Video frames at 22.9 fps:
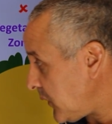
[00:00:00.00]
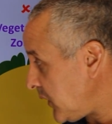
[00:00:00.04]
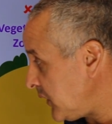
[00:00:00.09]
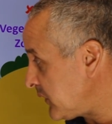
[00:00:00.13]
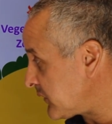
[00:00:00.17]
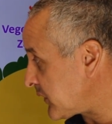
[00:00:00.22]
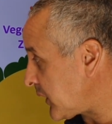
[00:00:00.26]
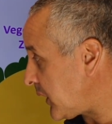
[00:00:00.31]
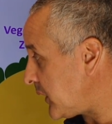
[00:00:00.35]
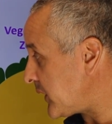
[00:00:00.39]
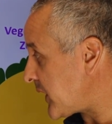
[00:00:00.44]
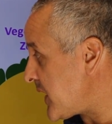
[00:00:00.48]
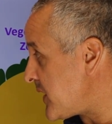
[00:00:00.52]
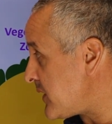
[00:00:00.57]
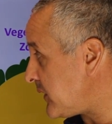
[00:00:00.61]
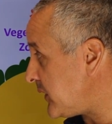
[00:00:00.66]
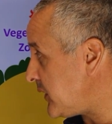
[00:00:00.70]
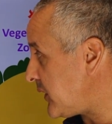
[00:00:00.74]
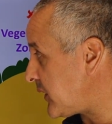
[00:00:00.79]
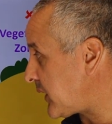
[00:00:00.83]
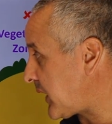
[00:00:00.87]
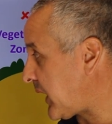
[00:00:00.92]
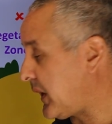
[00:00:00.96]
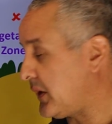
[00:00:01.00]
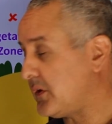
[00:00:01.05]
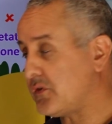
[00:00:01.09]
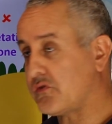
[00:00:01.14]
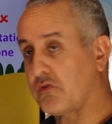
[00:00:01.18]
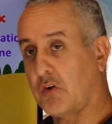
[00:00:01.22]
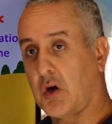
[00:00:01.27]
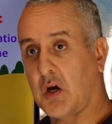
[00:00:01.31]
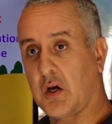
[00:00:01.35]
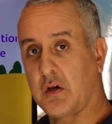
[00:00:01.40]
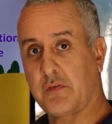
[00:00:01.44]
So again, you can
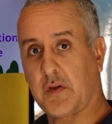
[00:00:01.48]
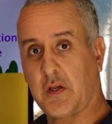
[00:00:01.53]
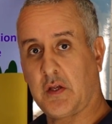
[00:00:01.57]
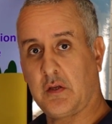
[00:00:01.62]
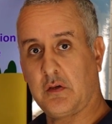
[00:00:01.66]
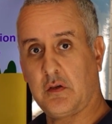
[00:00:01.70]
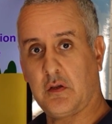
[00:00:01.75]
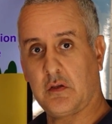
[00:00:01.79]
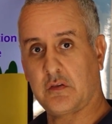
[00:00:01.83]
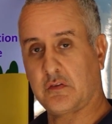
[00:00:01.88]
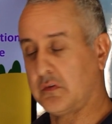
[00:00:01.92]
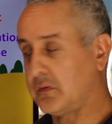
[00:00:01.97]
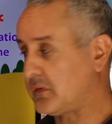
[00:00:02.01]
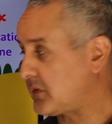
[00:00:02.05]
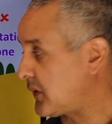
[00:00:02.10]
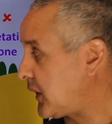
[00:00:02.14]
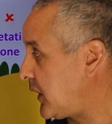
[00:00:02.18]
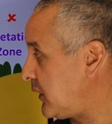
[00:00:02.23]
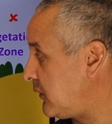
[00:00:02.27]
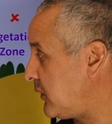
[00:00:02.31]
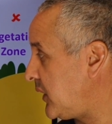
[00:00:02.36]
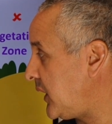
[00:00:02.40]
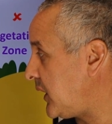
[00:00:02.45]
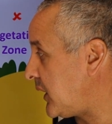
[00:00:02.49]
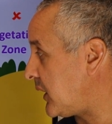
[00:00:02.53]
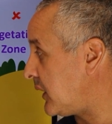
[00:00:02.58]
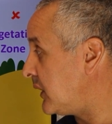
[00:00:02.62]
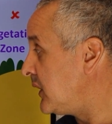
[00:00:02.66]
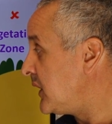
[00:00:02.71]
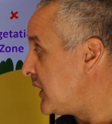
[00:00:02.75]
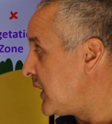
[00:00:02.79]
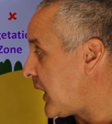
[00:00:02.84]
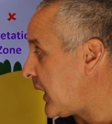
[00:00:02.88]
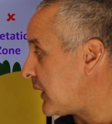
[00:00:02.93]
drive in this zone here,
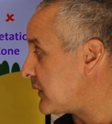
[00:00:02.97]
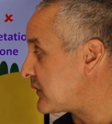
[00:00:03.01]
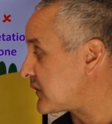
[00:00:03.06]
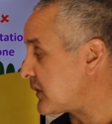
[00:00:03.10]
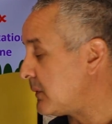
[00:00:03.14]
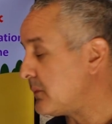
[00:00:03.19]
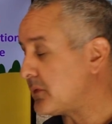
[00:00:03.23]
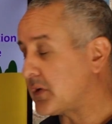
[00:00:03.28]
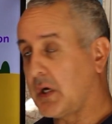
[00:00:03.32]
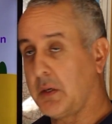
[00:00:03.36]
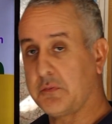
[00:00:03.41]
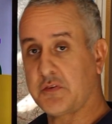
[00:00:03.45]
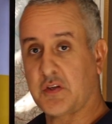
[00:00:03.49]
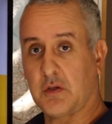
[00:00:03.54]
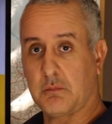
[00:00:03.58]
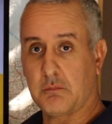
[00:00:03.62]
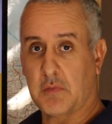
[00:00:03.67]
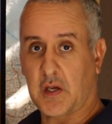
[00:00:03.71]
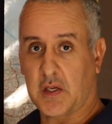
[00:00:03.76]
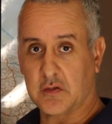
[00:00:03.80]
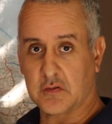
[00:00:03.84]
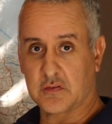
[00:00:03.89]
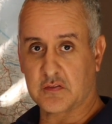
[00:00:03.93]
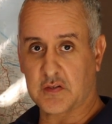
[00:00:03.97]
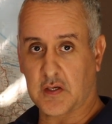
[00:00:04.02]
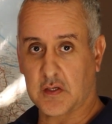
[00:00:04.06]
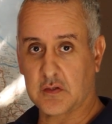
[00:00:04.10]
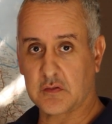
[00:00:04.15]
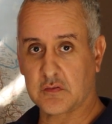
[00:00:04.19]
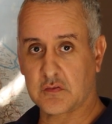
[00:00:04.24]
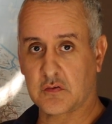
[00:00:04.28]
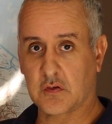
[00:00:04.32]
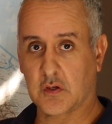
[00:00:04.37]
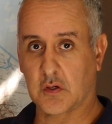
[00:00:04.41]
and sometimes it makes
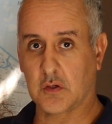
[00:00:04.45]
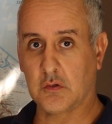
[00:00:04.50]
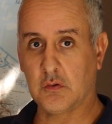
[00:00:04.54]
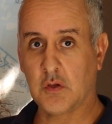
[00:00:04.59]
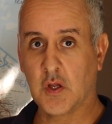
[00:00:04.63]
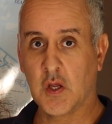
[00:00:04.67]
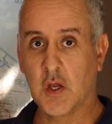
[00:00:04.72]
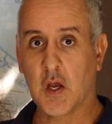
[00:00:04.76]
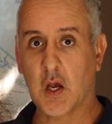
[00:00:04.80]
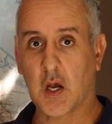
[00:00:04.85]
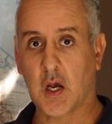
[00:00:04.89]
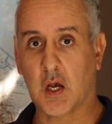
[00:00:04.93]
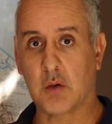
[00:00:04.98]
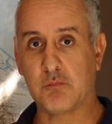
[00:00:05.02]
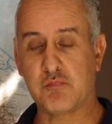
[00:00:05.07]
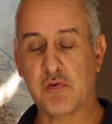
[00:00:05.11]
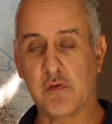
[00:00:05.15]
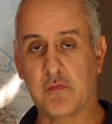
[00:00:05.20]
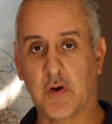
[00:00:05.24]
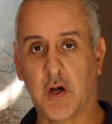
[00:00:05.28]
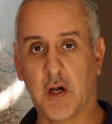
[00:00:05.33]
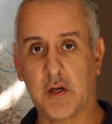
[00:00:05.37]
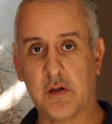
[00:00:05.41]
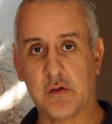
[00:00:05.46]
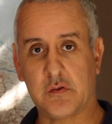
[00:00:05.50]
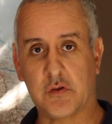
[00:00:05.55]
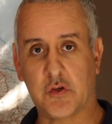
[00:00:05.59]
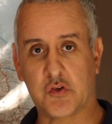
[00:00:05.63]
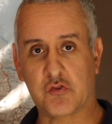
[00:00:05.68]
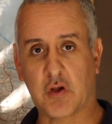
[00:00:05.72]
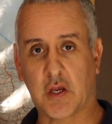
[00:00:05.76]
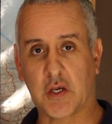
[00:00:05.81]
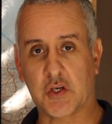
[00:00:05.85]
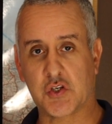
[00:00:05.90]
sense to, provided the
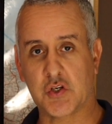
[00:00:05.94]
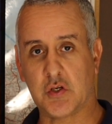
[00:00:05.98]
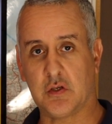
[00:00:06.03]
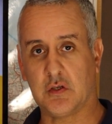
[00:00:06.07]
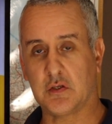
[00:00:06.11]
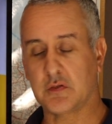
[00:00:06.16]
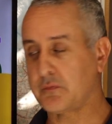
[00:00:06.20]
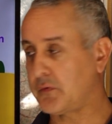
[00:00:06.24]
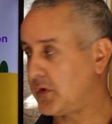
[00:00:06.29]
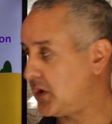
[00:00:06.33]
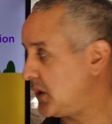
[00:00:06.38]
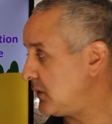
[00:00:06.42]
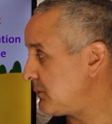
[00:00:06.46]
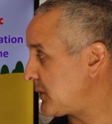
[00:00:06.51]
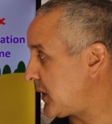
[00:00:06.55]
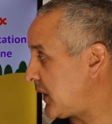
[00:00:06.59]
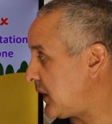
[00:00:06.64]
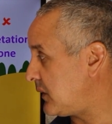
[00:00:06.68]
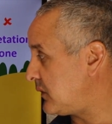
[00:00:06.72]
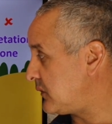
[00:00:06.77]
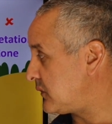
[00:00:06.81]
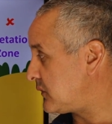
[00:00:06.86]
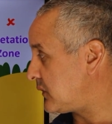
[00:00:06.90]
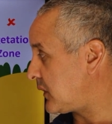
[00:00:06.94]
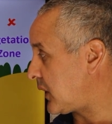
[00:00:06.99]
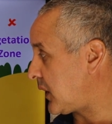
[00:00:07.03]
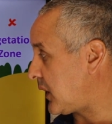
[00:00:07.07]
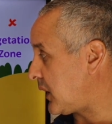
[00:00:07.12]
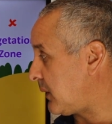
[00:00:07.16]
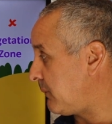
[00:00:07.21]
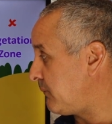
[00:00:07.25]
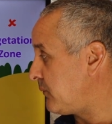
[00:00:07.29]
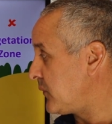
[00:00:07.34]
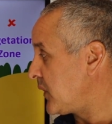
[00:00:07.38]
traction is firm and
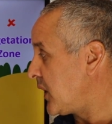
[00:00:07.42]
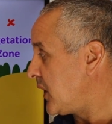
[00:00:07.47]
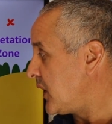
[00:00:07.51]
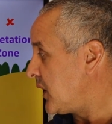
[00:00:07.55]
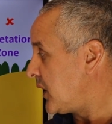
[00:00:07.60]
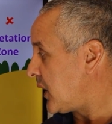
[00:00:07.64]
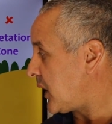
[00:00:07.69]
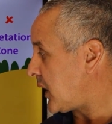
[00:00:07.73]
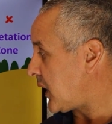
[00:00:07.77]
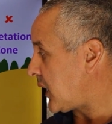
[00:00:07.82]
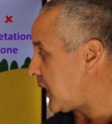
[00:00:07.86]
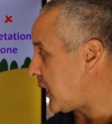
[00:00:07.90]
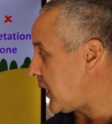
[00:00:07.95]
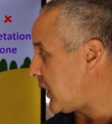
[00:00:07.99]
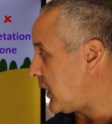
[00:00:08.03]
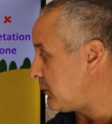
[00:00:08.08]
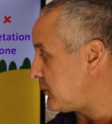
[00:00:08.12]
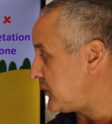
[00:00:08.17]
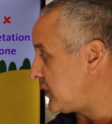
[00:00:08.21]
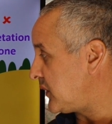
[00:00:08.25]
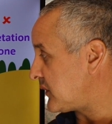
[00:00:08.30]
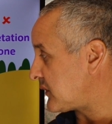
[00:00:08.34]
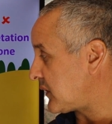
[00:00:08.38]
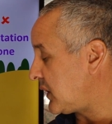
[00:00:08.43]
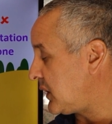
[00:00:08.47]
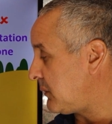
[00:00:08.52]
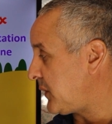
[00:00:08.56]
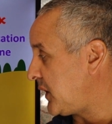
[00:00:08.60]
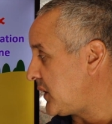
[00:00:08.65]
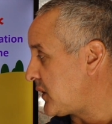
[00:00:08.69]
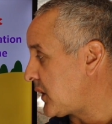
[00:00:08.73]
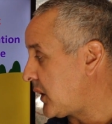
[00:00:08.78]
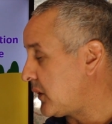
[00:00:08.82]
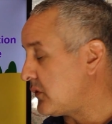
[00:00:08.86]
there's going to
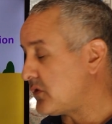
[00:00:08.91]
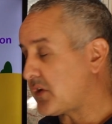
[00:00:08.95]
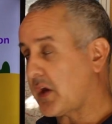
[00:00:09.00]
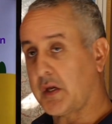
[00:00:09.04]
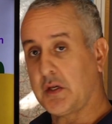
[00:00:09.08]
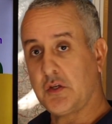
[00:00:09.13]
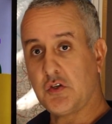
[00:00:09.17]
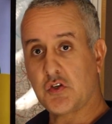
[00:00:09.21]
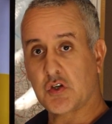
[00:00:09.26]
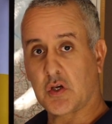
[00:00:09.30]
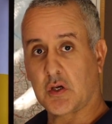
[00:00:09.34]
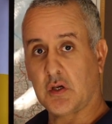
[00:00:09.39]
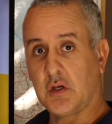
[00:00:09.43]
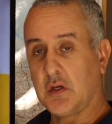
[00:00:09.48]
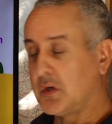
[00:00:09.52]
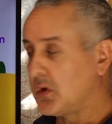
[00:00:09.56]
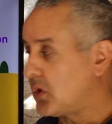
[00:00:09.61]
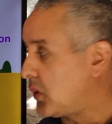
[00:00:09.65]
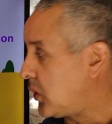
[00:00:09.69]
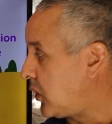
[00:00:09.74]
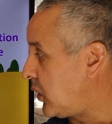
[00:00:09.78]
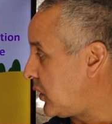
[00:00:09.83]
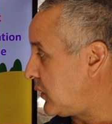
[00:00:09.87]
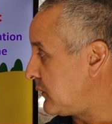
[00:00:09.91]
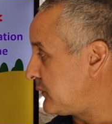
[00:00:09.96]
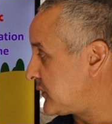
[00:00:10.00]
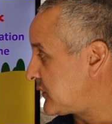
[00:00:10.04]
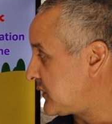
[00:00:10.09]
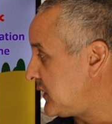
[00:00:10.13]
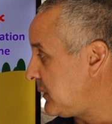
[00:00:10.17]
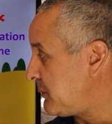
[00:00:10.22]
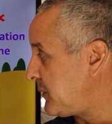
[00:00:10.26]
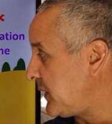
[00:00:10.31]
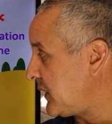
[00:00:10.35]
be no danger of
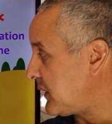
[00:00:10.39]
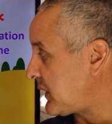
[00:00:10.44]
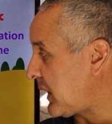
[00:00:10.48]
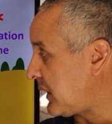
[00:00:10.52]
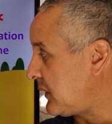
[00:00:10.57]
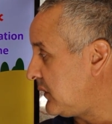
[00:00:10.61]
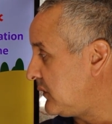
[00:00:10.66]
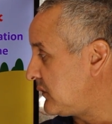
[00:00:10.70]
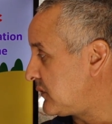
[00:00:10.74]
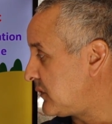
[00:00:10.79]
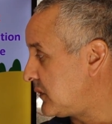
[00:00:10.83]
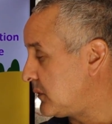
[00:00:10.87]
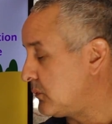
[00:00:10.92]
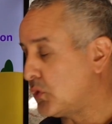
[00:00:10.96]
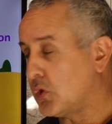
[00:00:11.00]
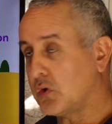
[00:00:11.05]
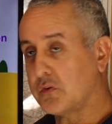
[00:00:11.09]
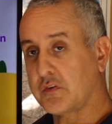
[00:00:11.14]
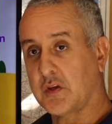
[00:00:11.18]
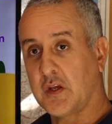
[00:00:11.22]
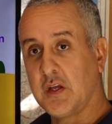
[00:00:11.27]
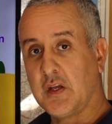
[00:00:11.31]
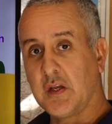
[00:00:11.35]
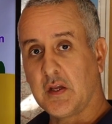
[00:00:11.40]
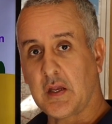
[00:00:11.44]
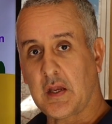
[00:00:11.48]
slipping down into the water.